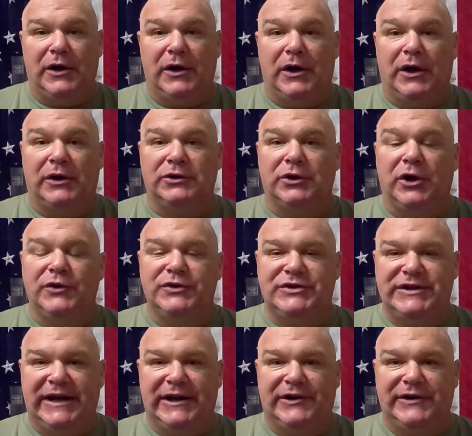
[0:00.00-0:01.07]
a low
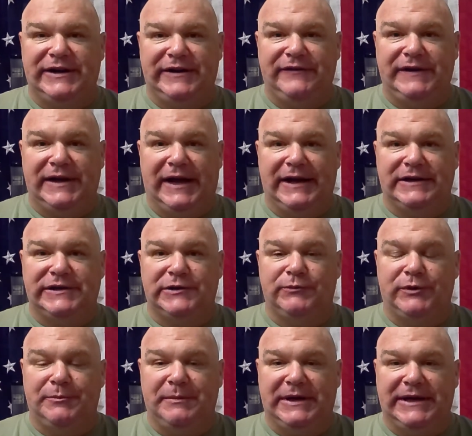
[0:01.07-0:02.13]
standard deviation
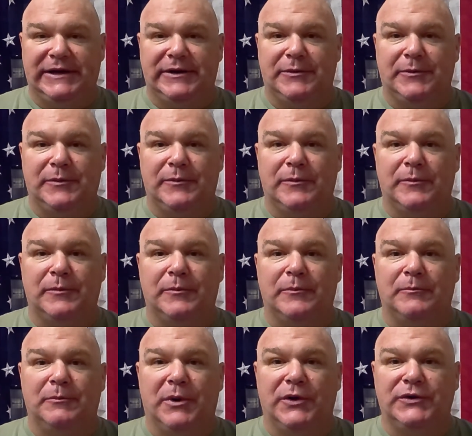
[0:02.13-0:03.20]
would mean
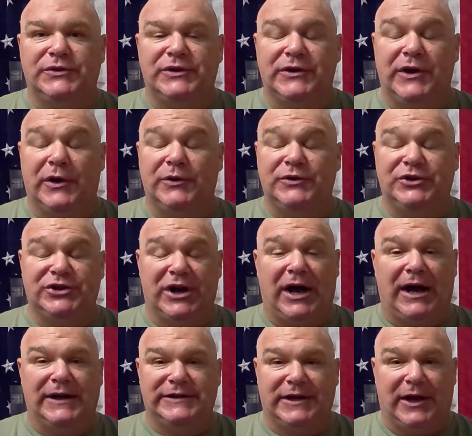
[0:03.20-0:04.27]
most of those
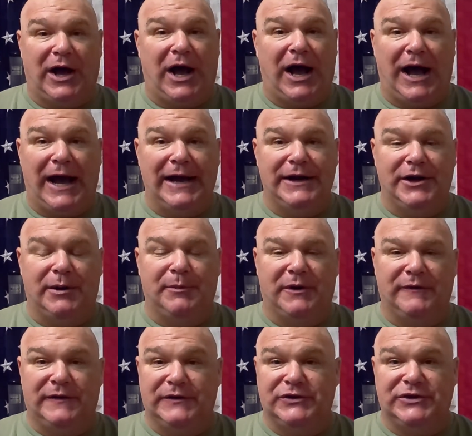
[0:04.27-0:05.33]
shots, a high number of
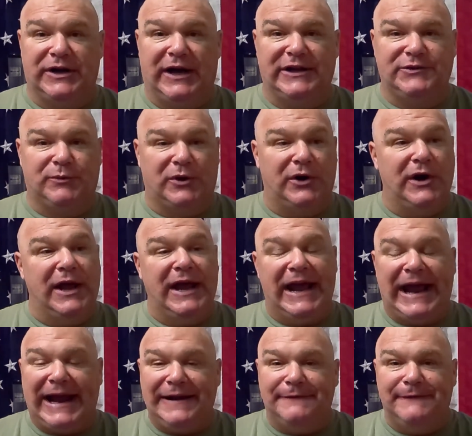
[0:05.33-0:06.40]
those shots were
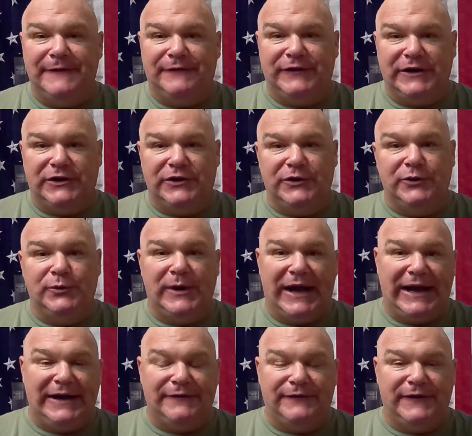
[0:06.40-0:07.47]
852,
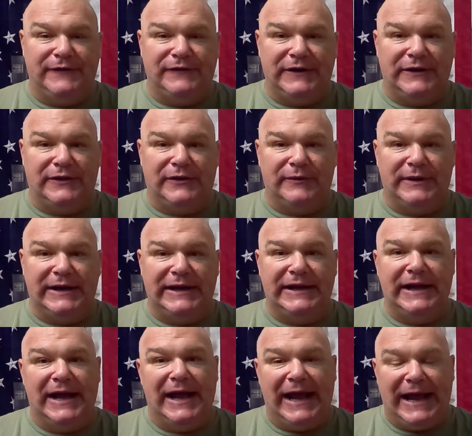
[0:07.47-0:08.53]
853,
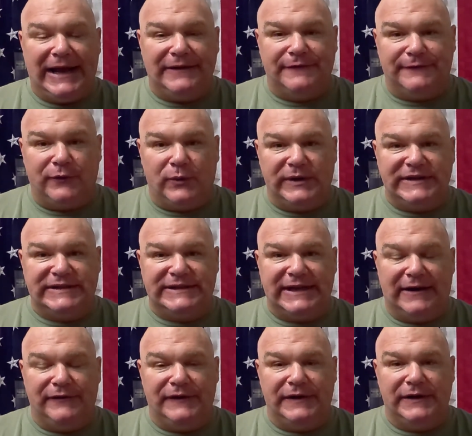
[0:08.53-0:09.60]

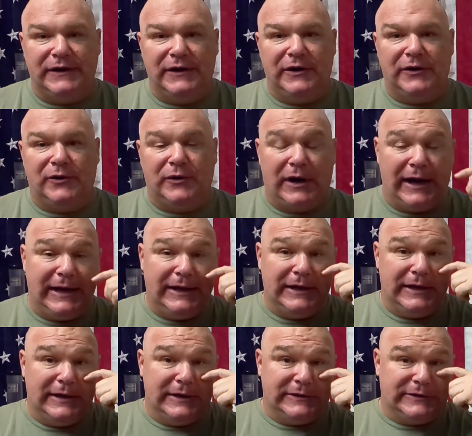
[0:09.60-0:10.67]
847, right?
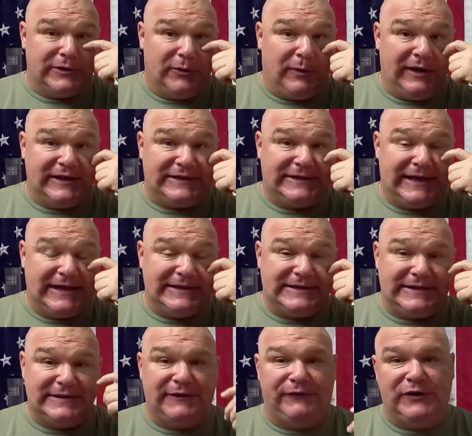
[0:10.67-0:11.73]
So what it says
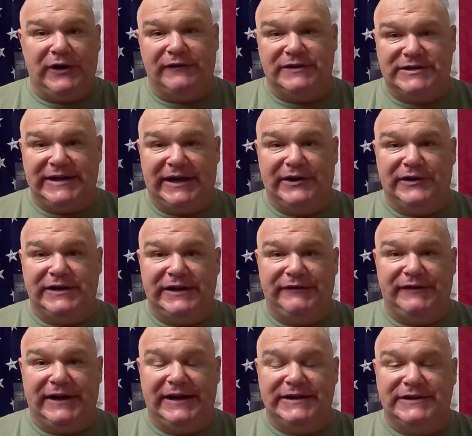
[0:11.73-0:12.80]
is if you have a standard
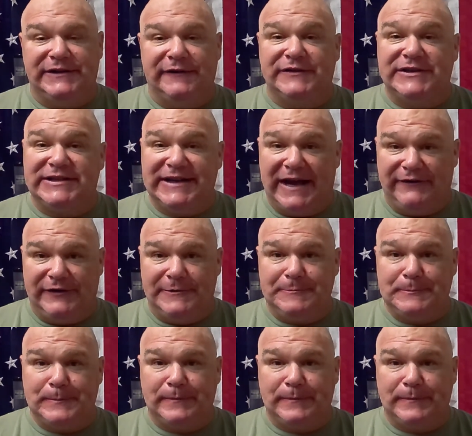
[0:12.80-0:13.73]
deviation of 7,